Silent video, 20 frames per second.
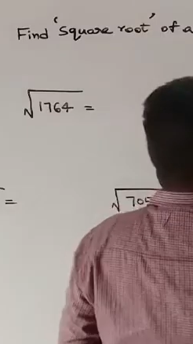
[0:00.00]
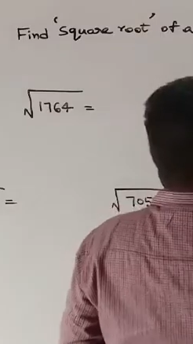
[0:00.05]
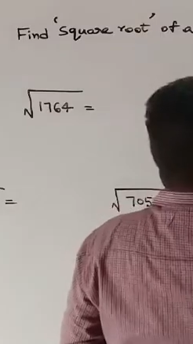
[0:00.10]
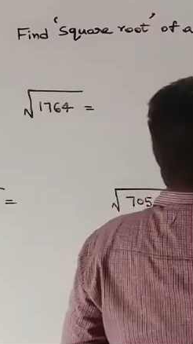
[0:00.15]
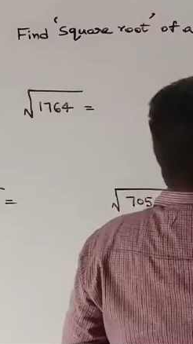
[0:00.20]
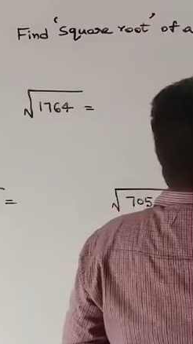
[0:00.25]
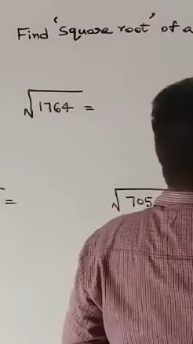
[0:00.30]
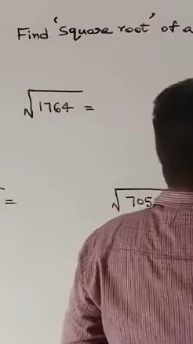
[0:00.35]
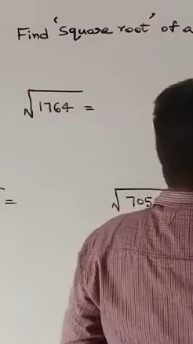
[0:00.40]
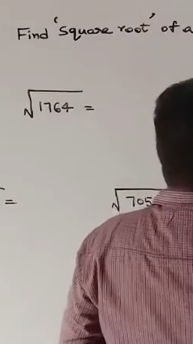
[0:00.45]

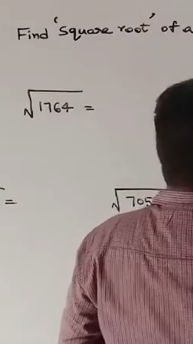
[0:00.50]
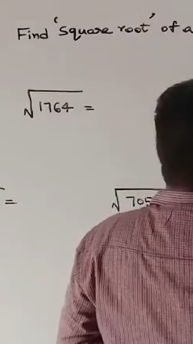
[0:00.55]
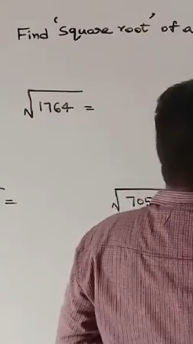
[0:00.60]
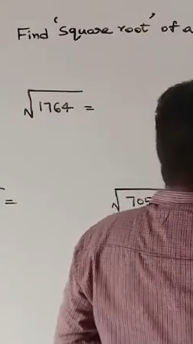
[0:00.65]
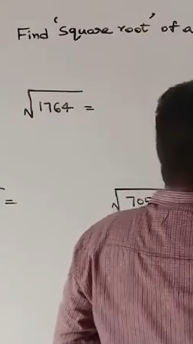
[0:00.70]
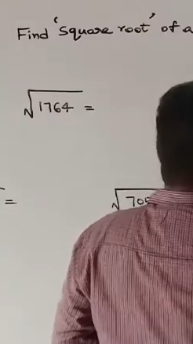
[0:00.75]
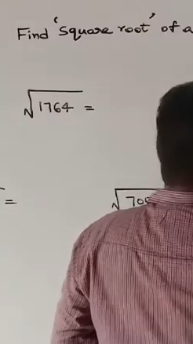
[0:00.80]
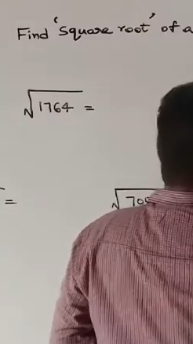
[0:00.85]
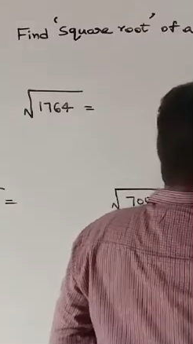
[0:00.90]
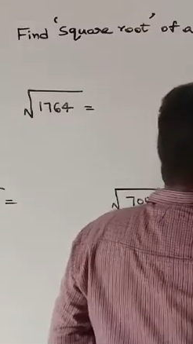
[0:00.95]

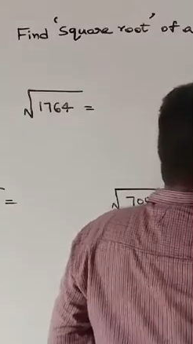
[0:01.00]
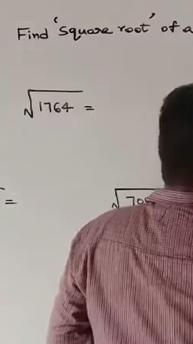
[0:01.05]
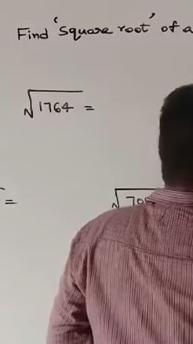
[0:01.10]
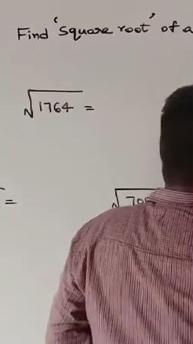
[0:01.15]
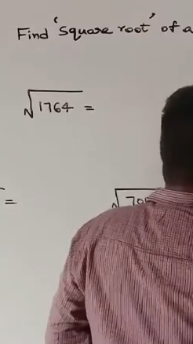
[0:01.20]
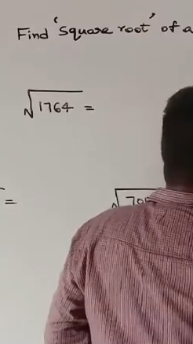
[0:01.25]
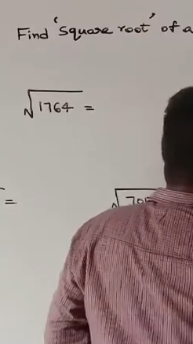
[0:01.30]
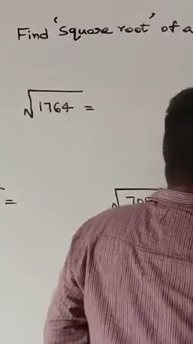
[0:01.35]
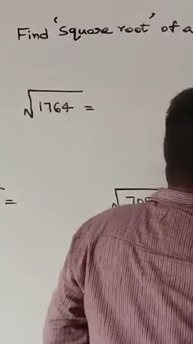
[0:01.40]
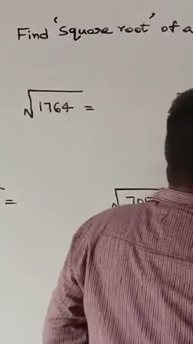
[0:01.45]

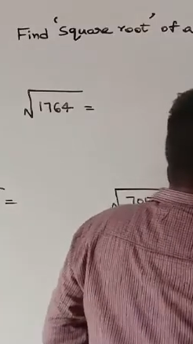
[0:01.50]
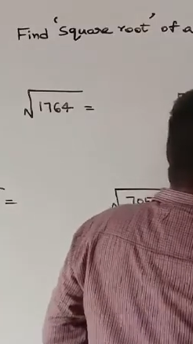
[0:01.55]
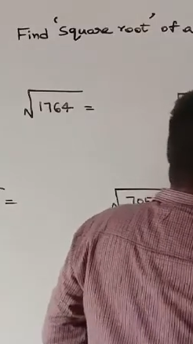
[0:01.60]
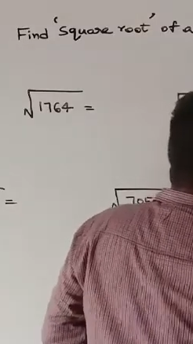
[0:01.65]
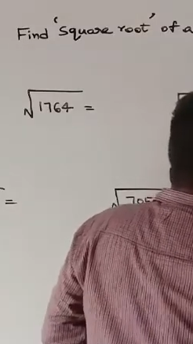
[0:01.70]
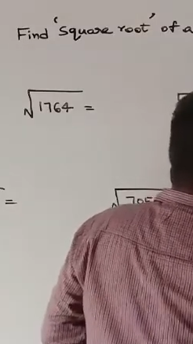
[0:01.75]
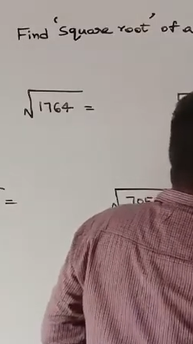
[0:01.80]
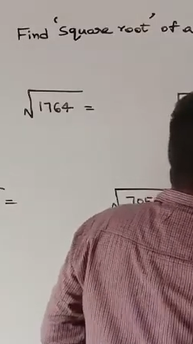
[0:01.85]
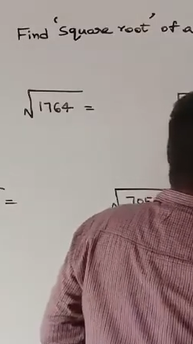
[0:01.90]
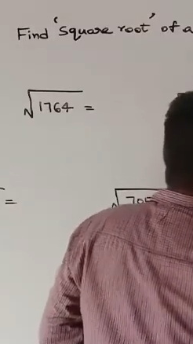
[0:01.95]
to
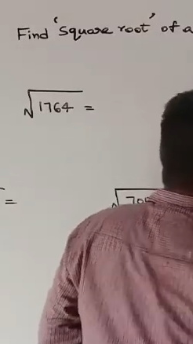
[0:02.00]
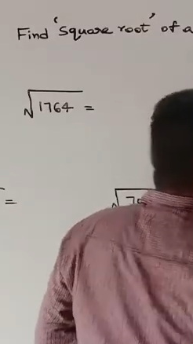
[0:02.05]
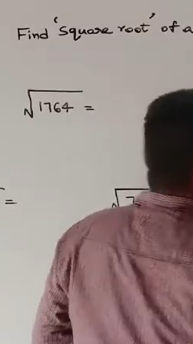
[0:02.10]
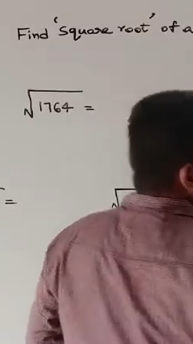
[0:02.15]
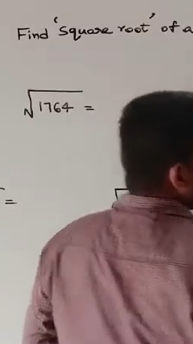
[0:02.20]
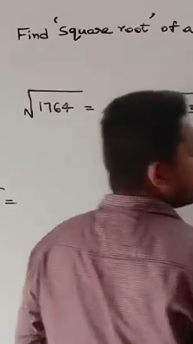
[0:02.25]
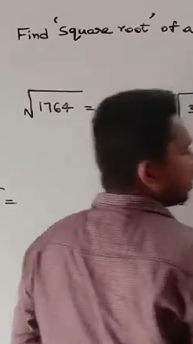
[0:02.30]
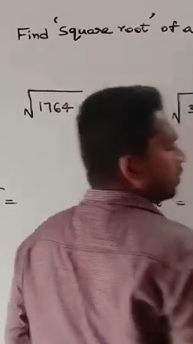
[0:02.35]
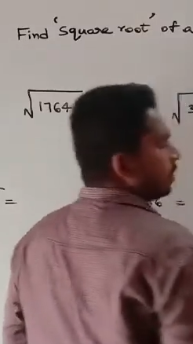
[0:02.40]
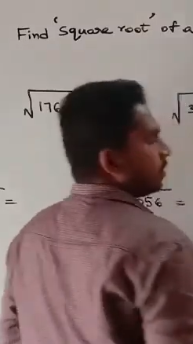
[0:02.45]
consider